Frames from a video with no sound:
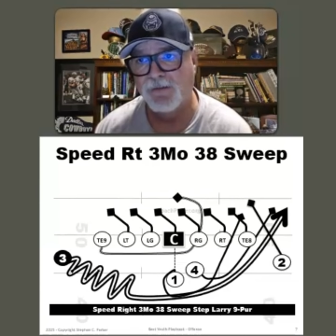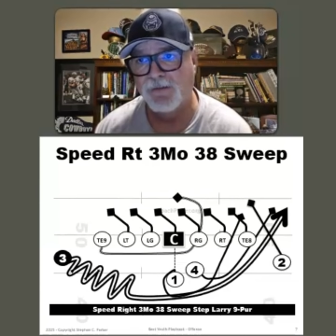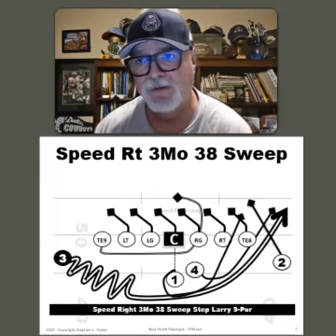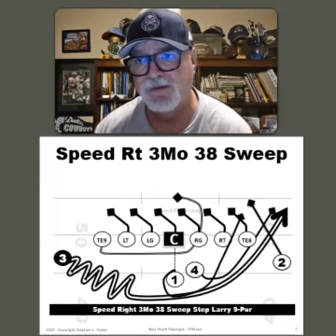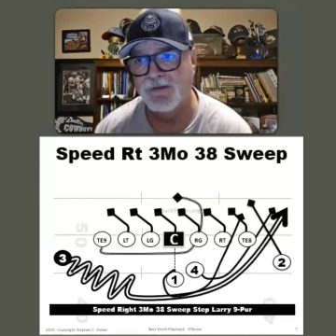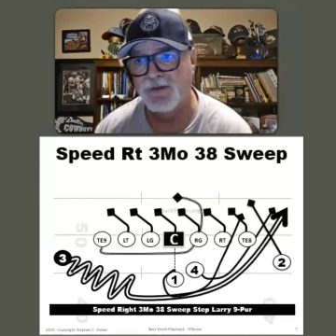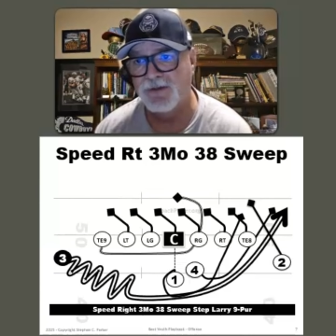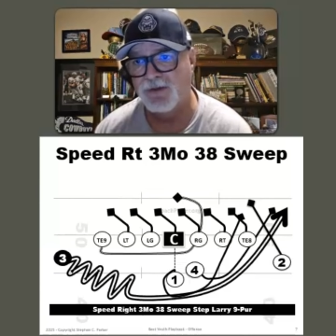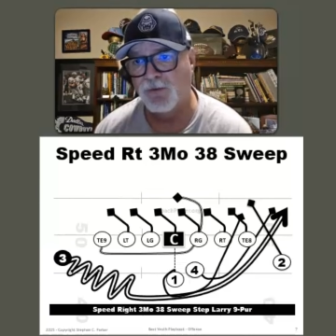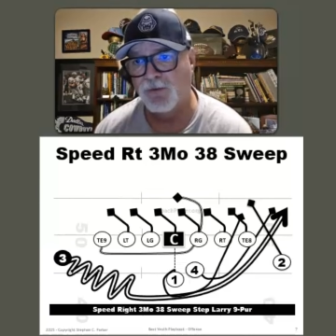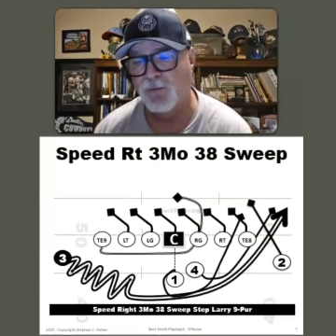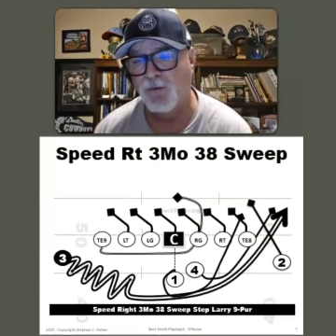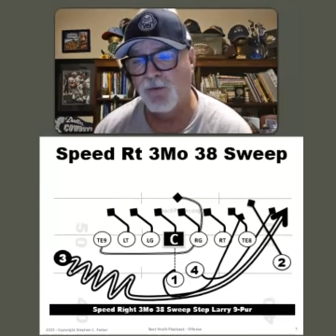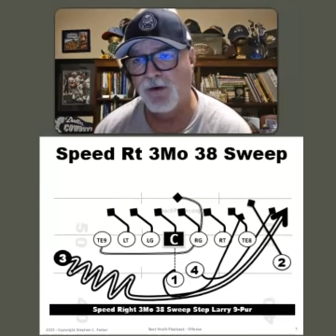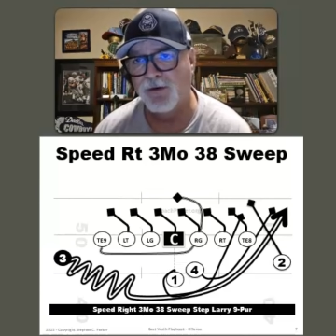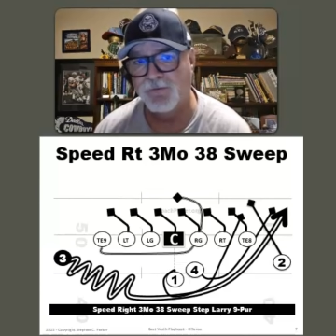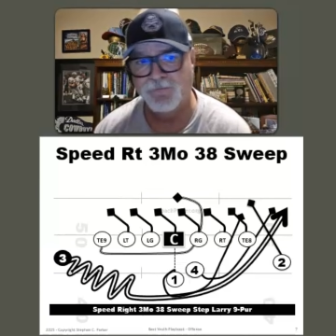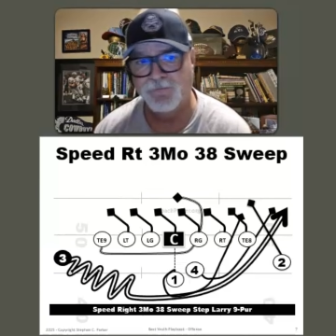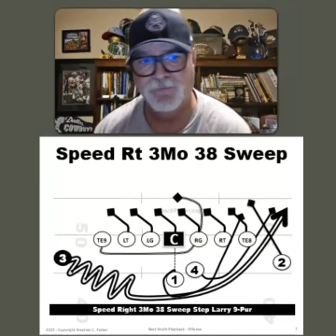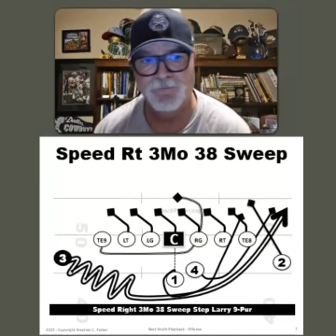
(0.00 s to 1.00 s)
This is a
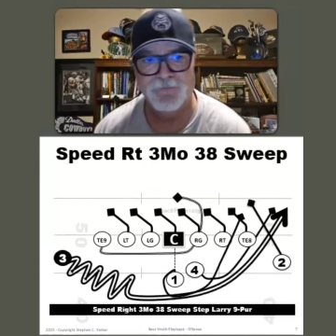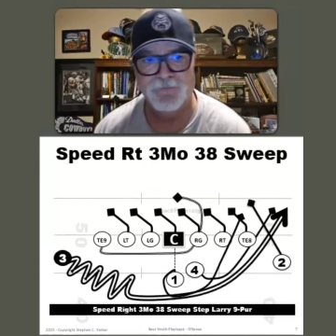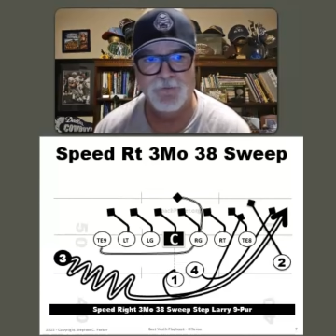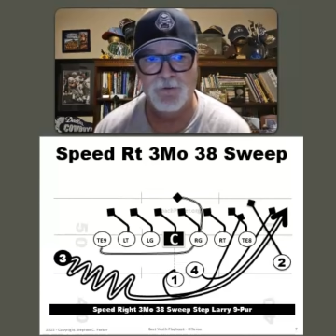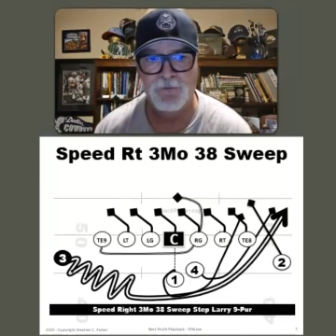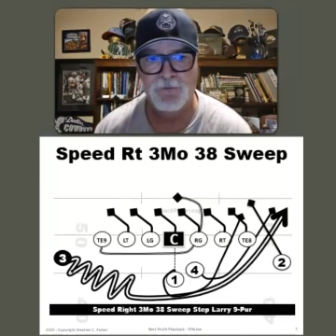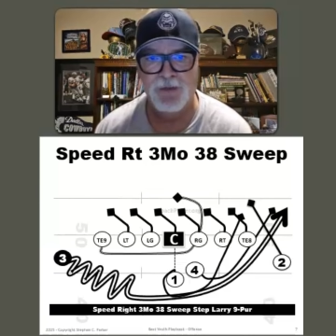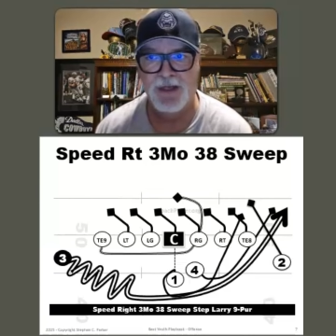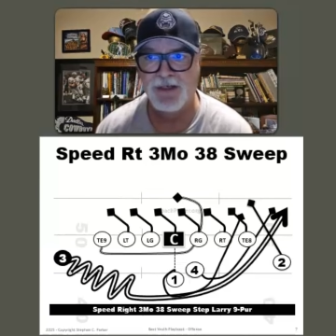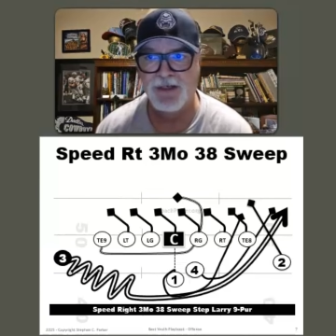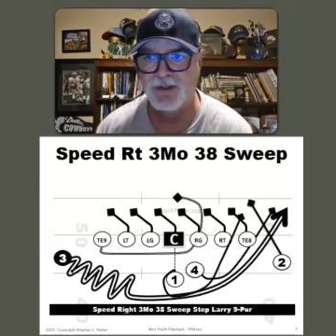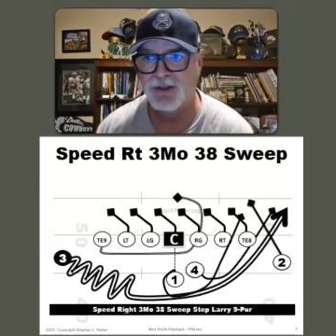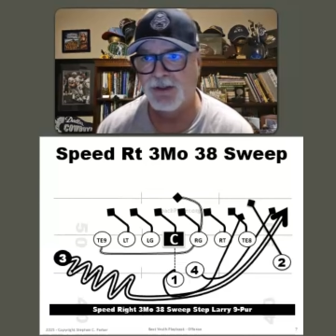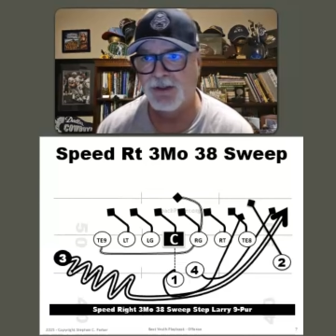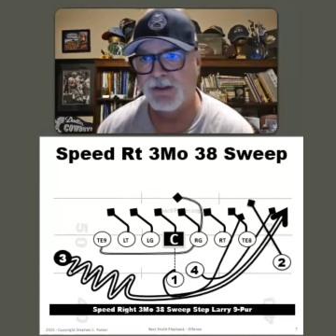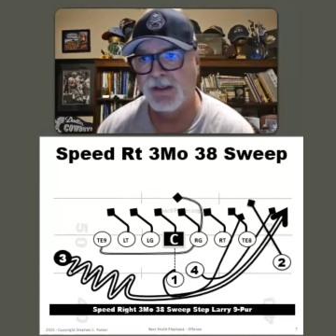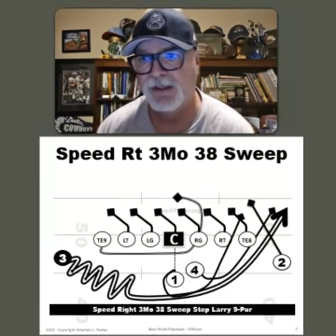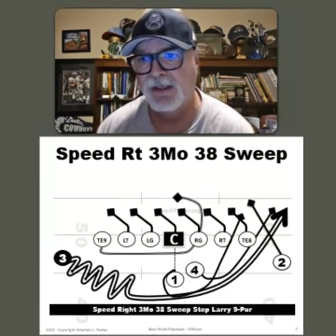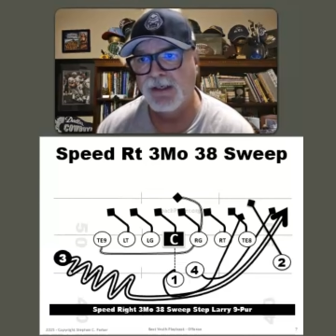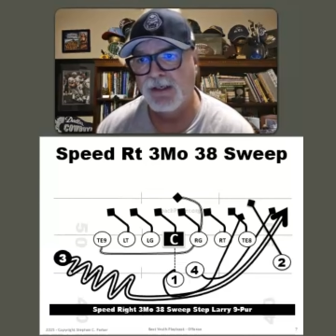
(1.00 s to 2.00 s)
wonderful
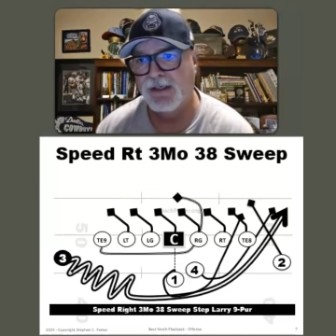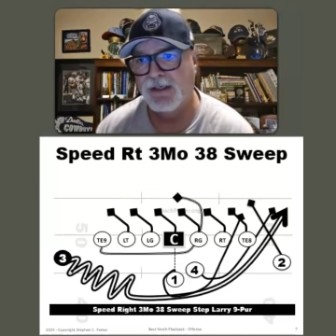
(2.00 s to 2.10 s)
formation.